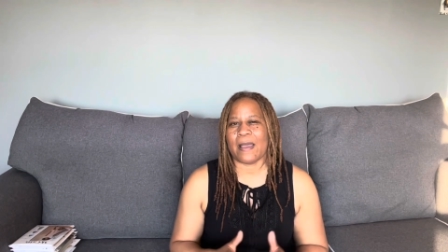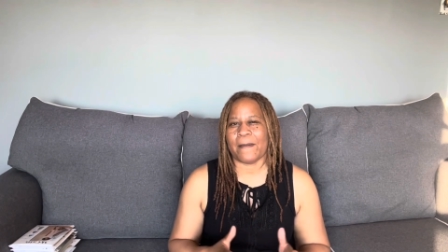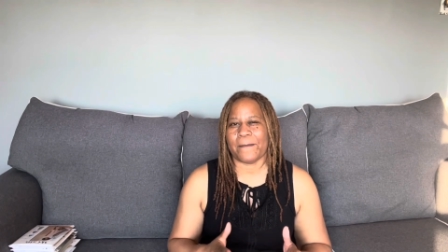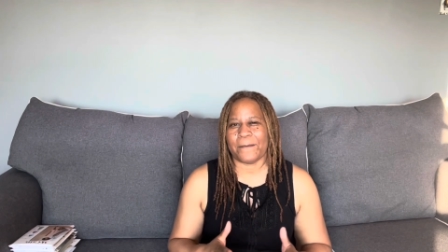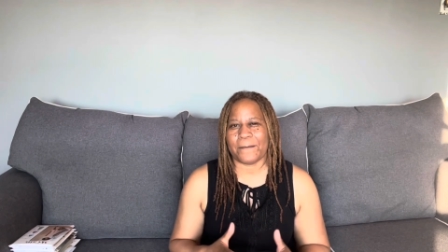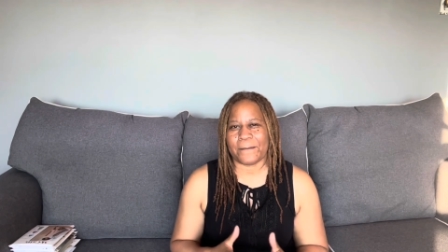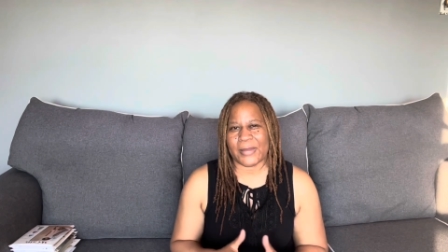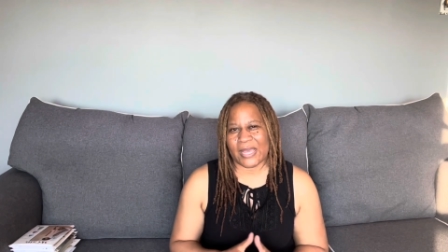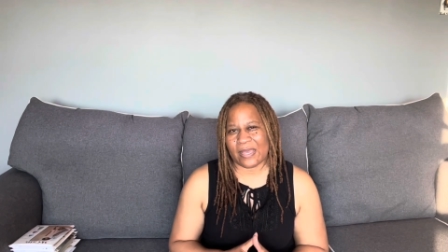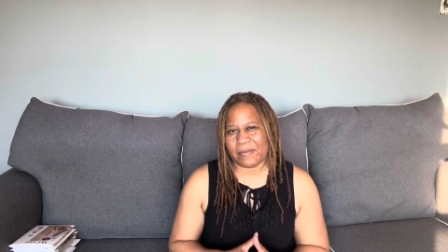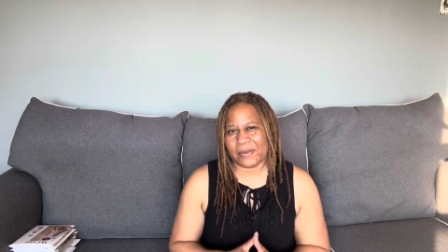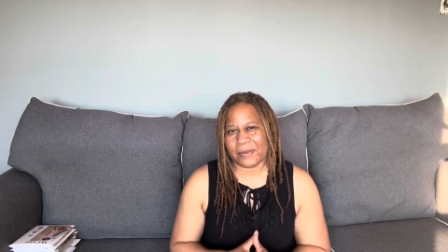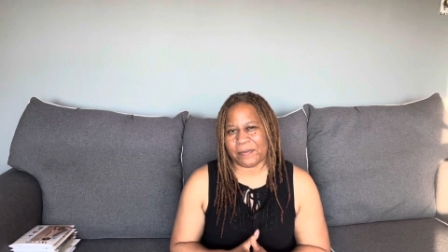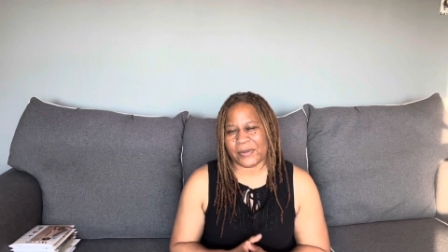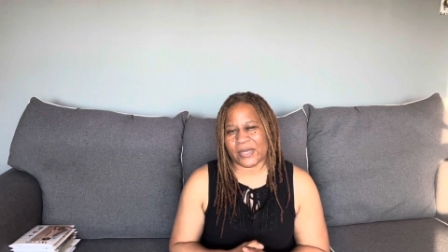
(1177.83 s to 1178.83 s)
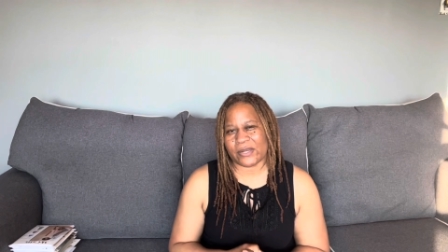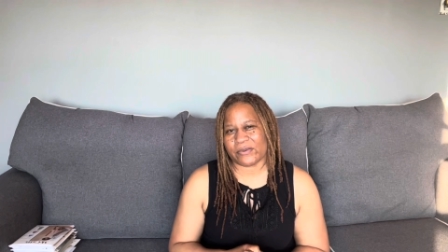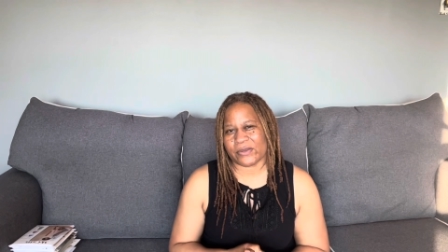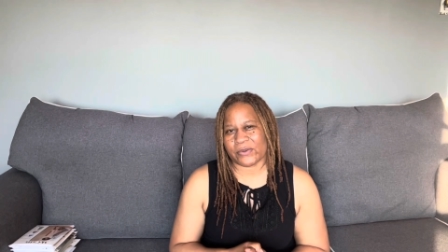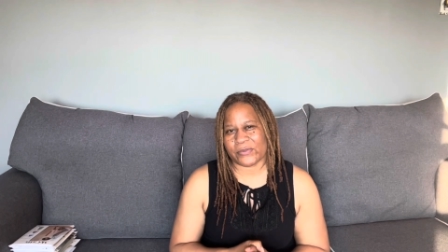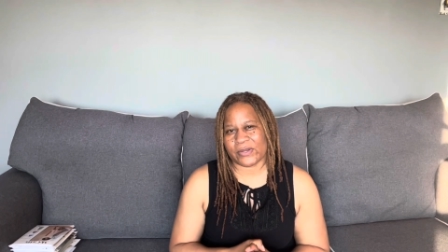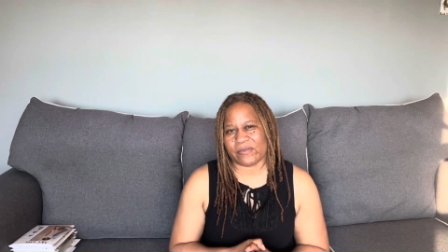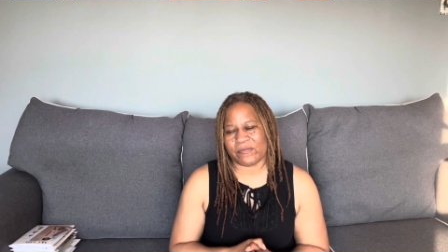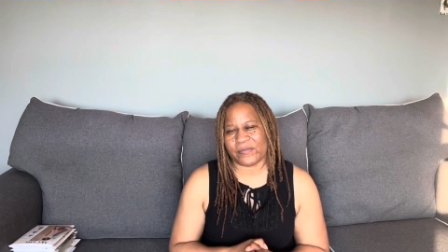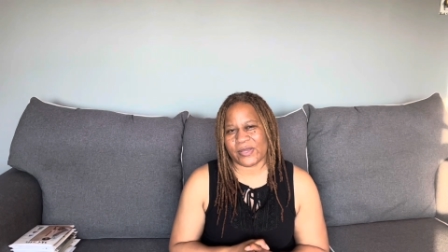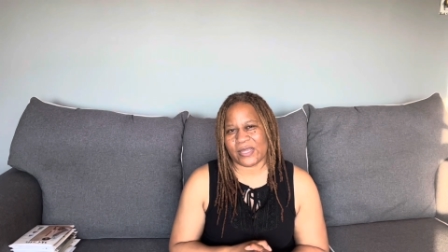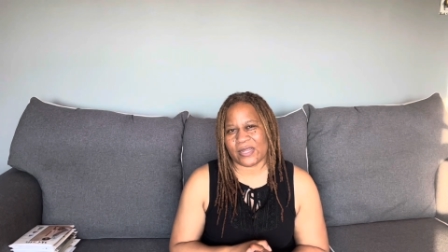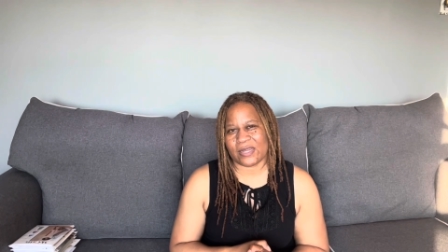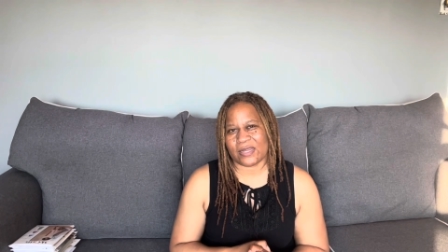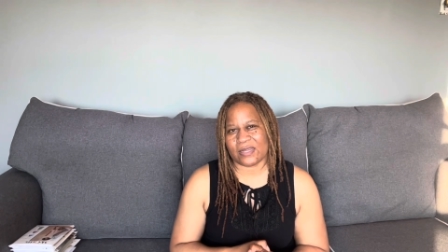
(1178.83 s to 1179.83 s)
Maybe Butterick would have
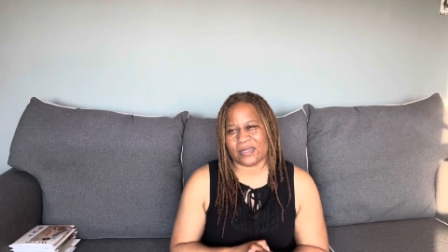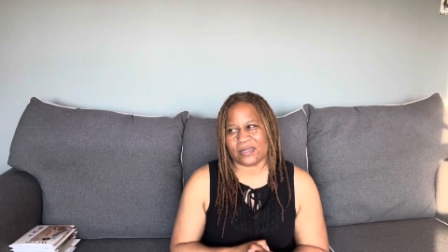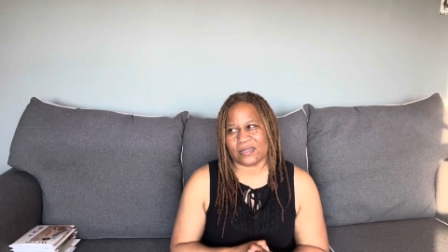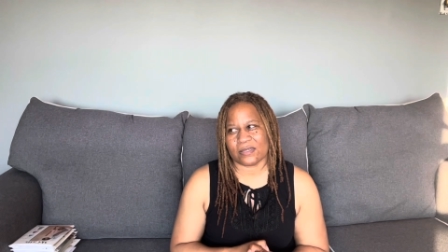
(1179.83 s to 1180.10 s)
been